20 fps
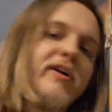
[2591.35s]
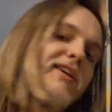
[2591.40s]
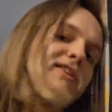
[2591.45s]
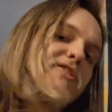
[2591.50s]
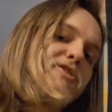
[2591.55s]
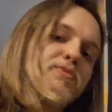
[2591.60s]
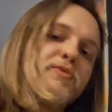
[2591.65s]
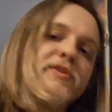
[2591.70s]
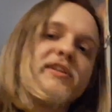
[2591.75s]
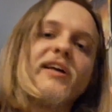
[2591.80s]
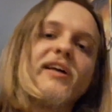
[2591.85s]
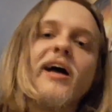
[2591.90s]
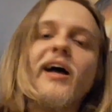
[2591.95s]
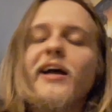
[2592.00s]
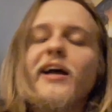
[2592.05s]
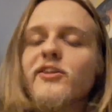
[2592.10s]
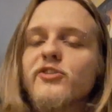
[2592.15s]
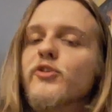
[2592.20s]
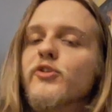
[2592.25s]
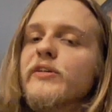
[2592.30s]

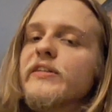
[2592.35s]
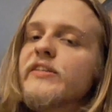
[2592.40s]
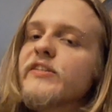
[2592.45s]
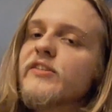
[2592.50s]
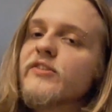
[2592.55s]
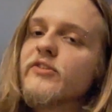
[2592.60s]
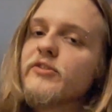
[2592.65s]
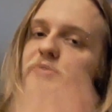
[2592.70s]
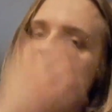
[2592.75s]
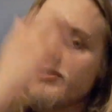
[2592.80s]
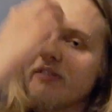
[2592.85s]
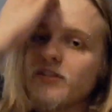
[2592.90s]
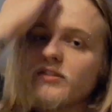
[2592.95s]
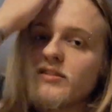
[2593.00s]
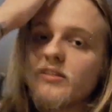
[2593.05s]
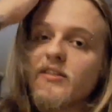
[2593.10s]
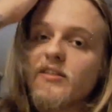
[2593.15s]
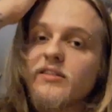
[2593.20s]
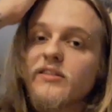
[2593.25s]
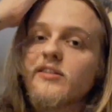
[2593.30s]
I enjoy listening to
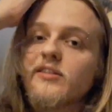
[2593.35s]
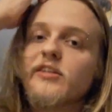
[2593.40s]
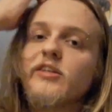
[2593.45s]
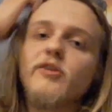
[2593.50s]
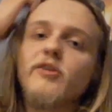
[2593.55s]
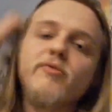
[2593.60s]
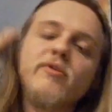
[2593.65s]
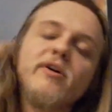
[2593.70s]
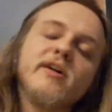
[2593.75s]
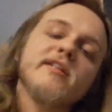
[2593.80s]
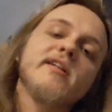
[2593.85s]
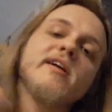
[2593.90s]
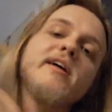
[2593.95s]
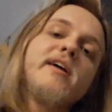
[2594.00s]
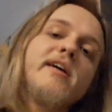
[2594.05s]
it. It's a good one.